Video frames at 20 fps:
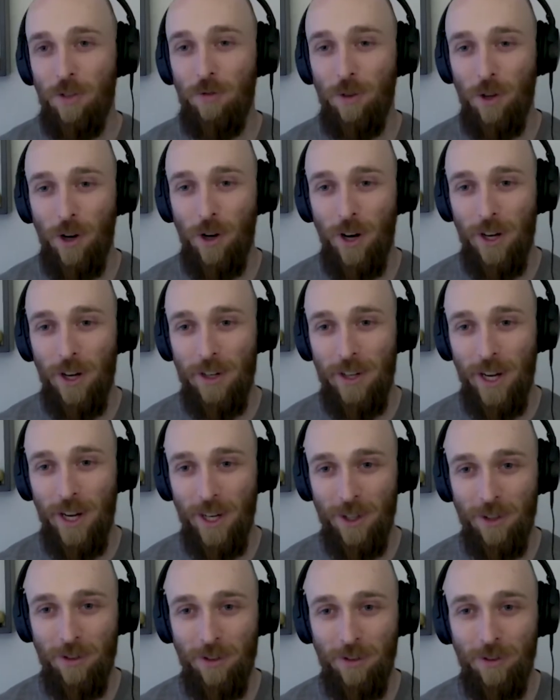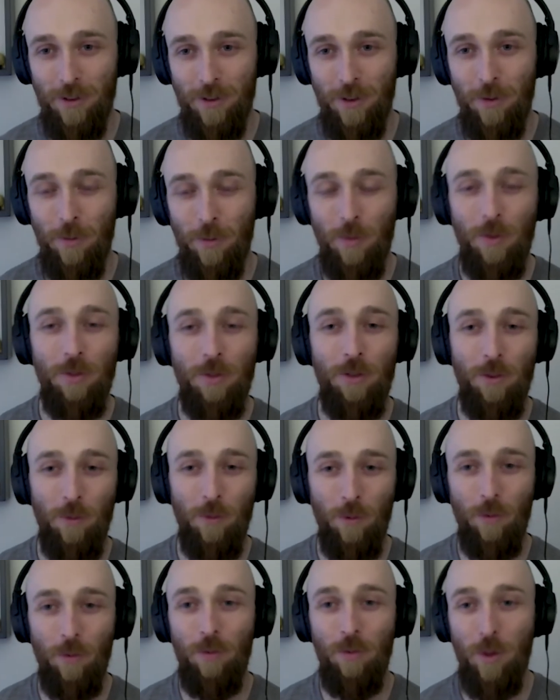just for context,
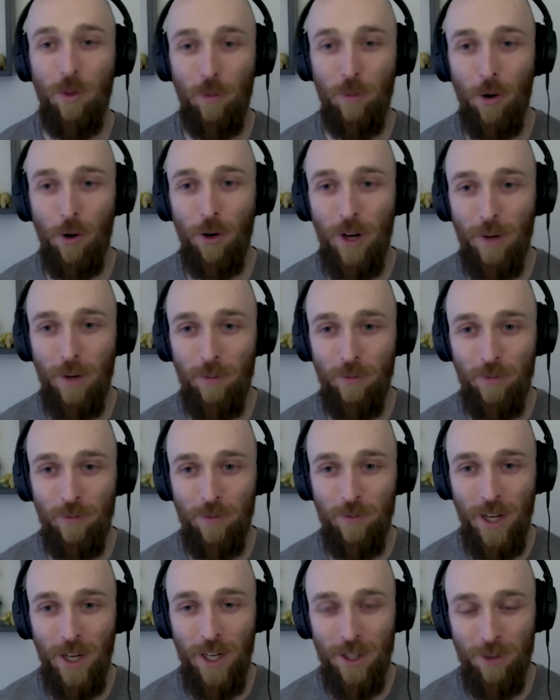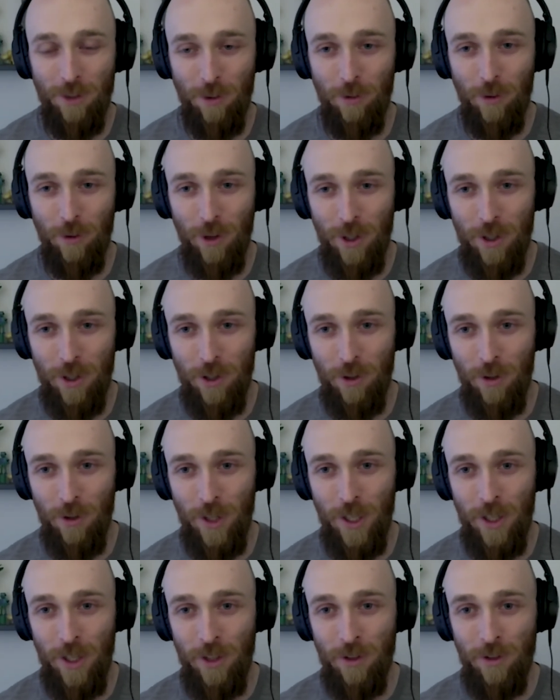the program Katie's referring
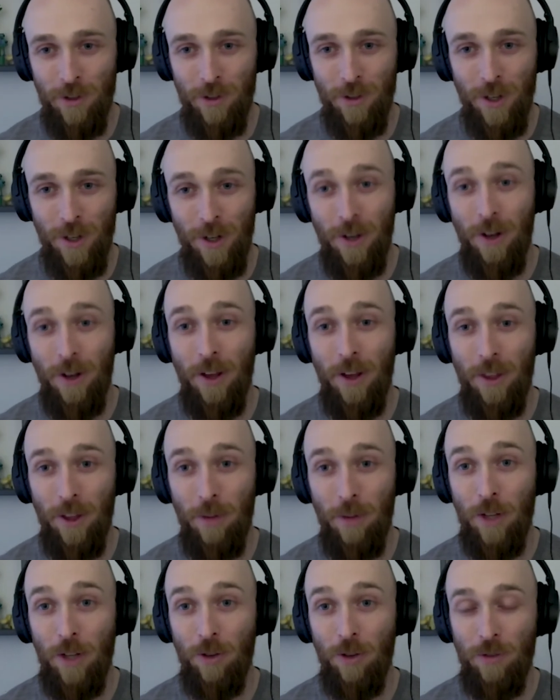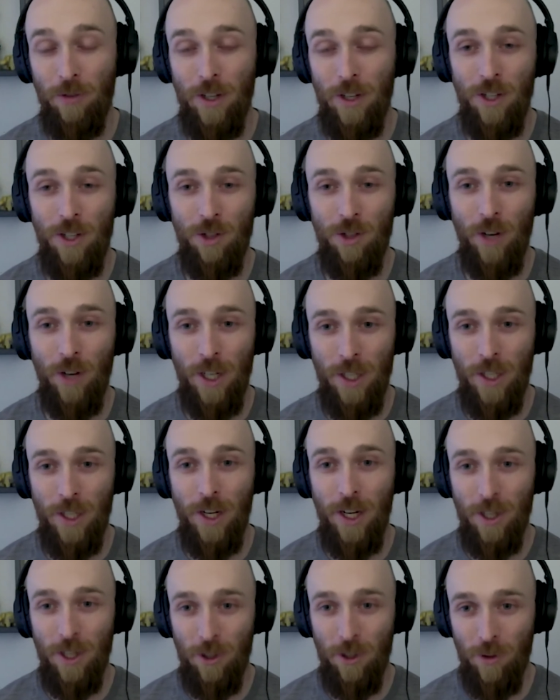to is the mental fitness training
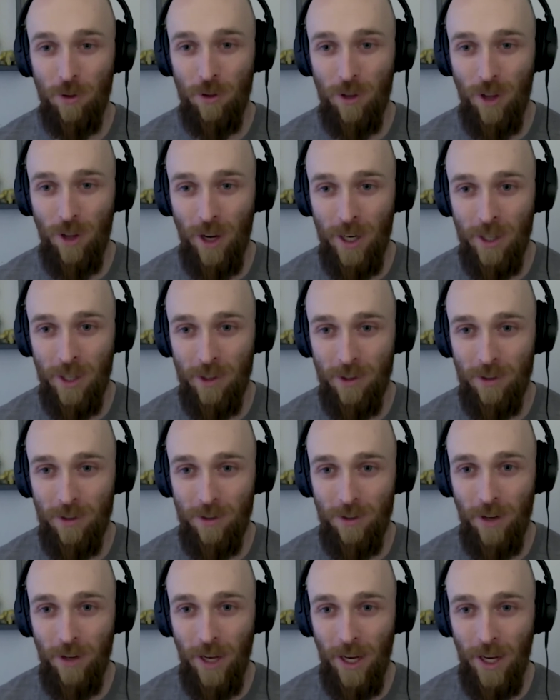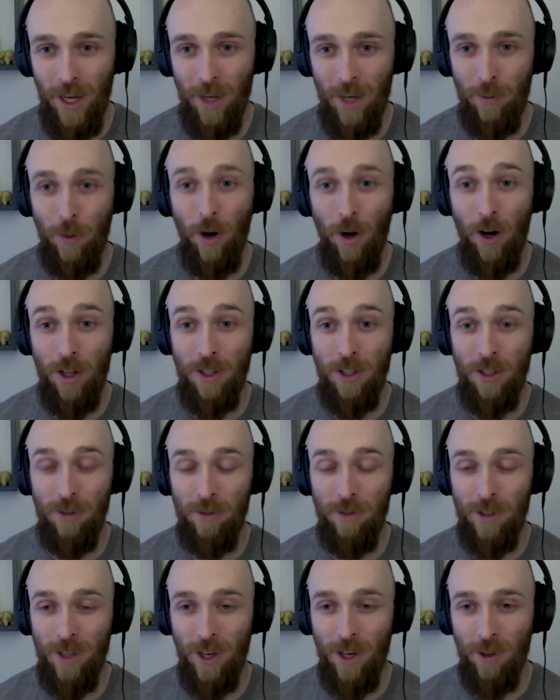that I do with clients and
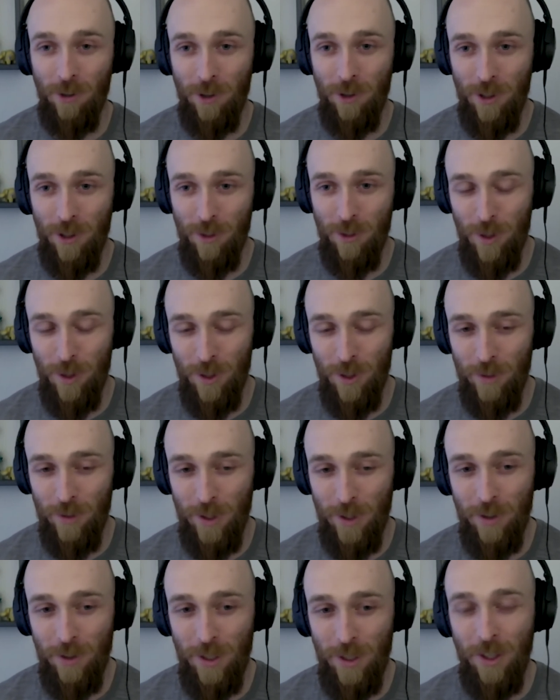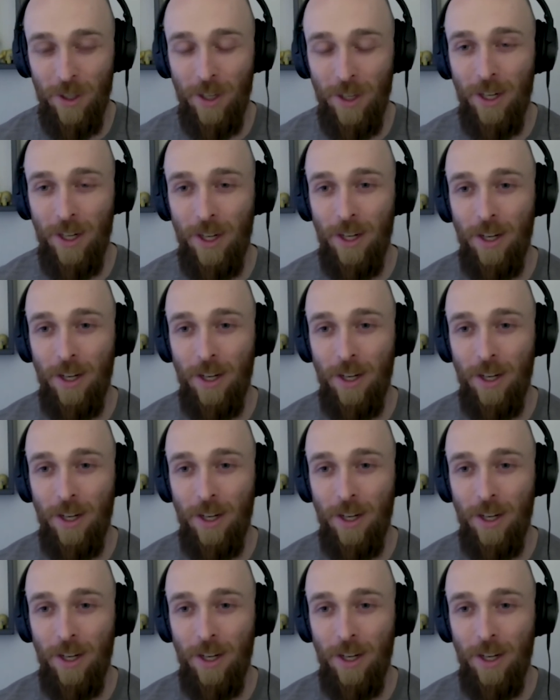positive intelligence specifically.